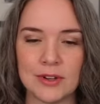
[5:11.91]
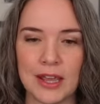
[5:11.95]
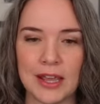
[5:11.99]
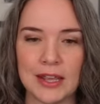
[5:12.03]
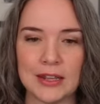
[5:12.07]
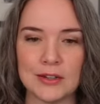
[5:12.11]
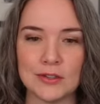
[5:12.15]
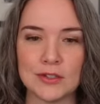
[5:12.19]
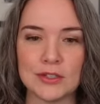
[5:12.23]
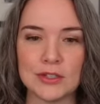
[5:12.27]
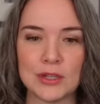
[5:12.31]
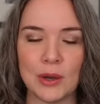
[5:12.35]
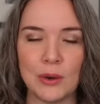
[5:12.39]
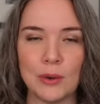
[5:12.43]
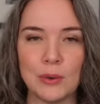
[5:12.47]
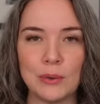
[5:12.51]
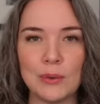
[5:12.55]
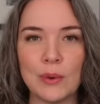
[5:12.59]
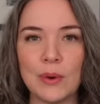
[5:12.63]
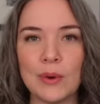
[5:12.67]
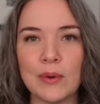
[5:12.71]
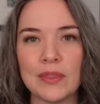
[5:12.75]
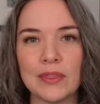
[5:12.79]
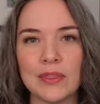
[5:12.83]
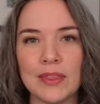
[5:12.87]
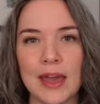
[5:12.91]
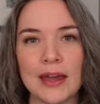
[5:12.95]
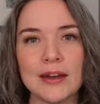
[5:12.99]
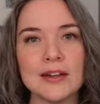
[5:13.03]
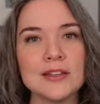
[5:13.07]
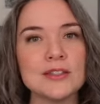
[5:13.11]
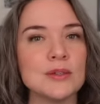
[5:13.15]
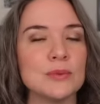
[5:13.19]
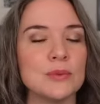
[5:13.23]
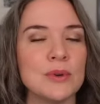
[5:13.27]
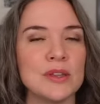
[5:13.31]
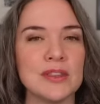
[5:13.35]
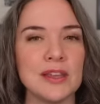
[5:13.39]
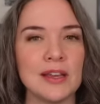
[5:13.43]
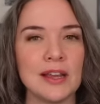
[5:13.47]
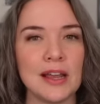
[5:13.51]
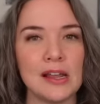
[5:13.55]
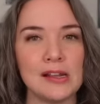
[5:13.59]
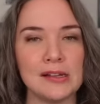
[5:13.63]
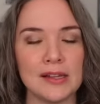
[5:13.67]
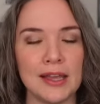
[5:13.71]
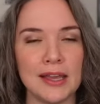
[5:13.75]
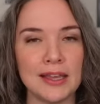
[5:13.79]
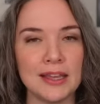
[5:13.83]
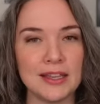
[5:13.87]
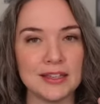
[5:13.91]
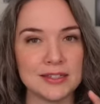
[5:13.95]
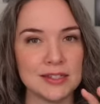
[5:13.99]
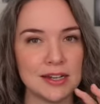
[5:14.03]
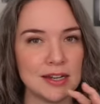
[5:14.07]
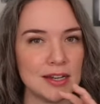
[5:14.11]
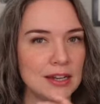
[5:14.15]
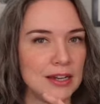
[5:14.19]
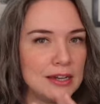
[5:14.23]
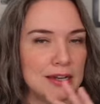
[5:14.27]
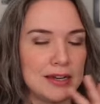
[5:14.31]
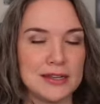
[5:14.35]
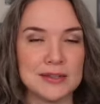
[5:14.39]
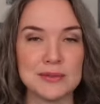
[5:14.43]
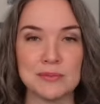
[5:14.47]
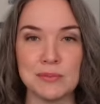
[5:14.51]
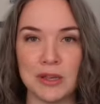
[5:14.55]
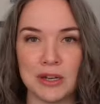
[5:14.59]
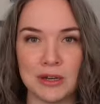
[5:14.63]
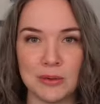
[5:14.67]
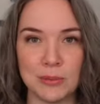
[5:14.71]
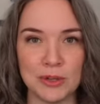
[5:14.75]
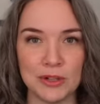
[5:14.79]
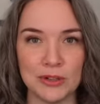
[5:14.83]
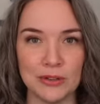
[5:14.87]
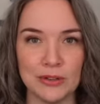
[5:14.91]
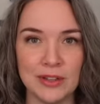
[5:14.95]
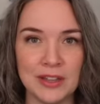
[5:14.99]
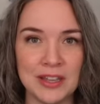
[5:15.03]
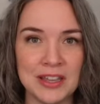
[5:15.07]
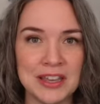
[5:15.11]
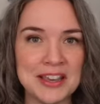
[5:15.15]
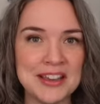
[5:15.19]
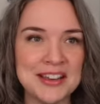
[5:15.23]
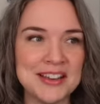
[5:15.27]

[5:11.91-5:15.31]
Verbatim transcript: And so that is the one thing I like is it, it is minimal.